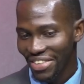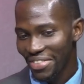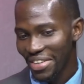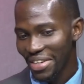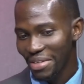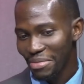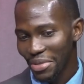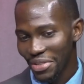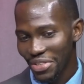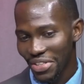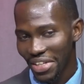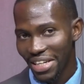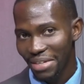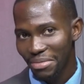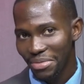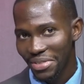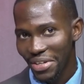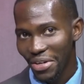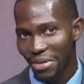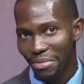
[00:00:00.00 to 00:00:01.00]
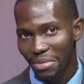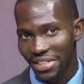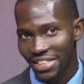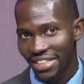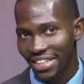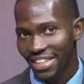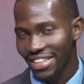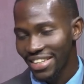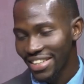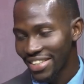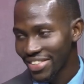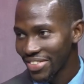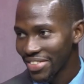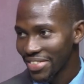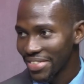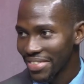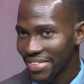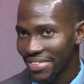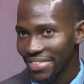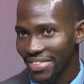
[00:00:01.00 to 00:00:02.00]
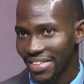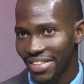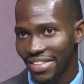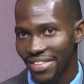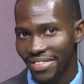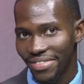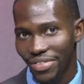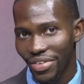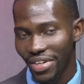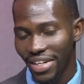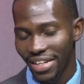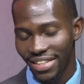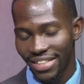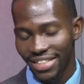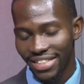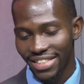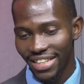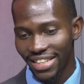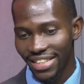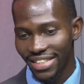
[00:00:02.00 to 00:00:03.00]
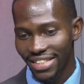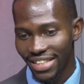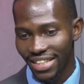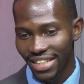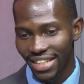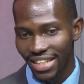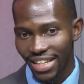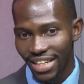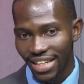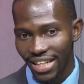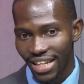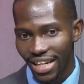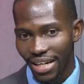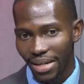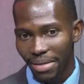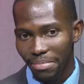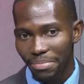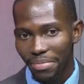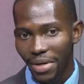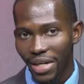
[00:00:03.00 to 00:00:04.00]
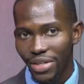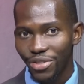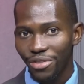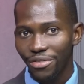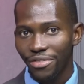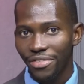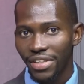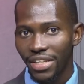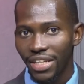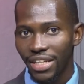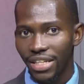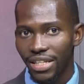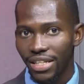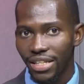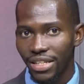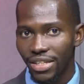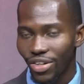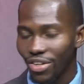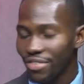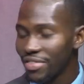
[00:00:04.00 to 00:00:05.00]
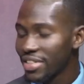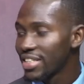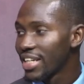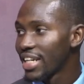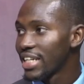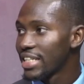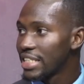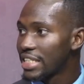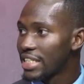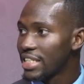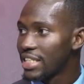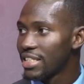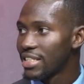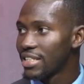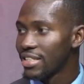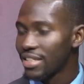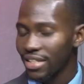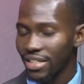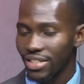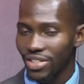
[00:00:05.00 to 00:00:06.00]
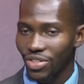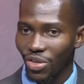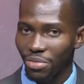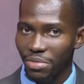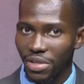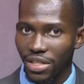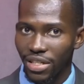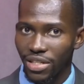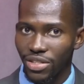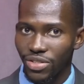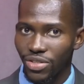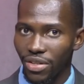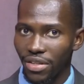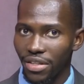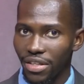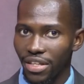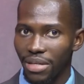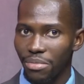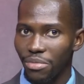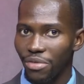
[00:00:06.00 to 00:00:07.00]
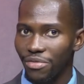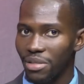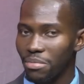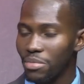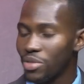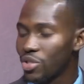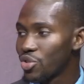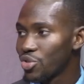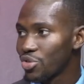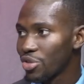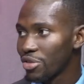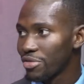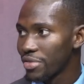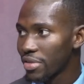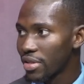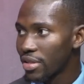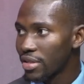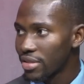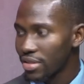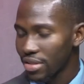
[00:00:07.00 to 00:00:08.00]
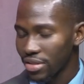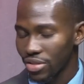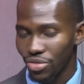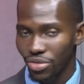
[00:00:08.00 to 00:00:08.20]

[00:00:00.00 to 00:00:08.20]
you very much. I am Sheikh Omar Sillah, like you correctly said. I'm part of the COVID-19 risk communication team of the Ministry of Health